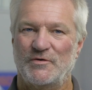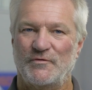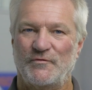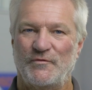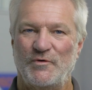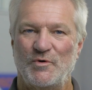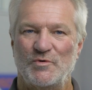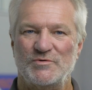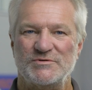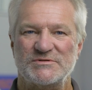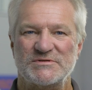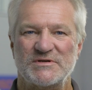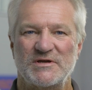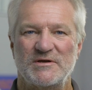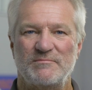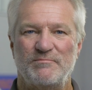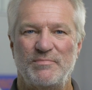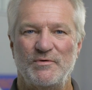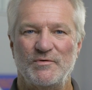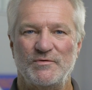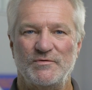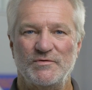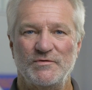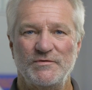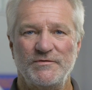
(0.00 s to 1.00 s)
For
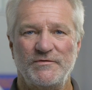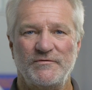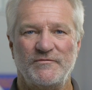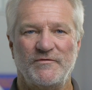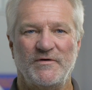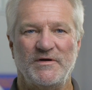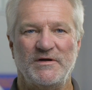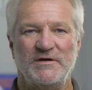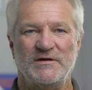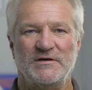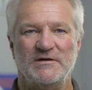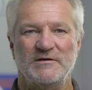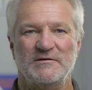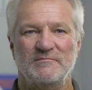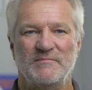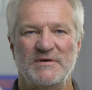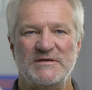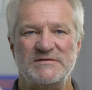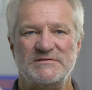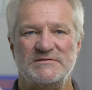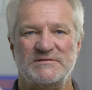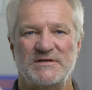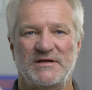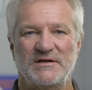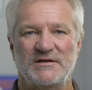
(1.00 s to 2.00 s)
our
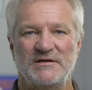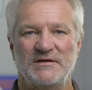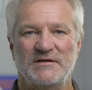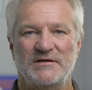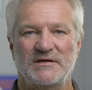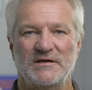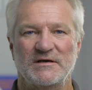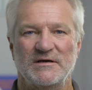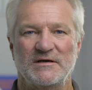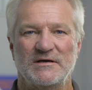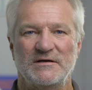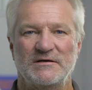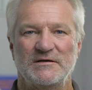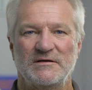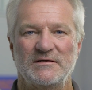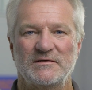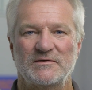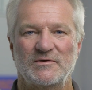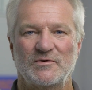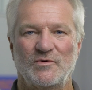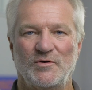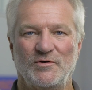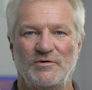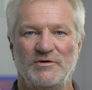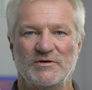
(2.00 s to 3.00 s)
Bluetooth-capable measuring
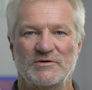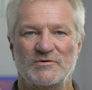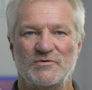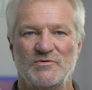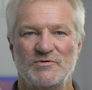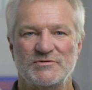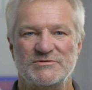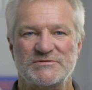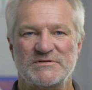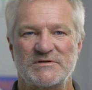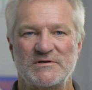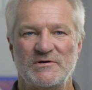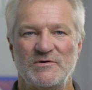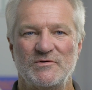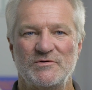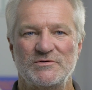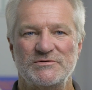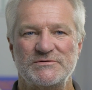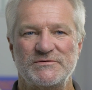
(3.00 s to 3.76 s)
technology tools,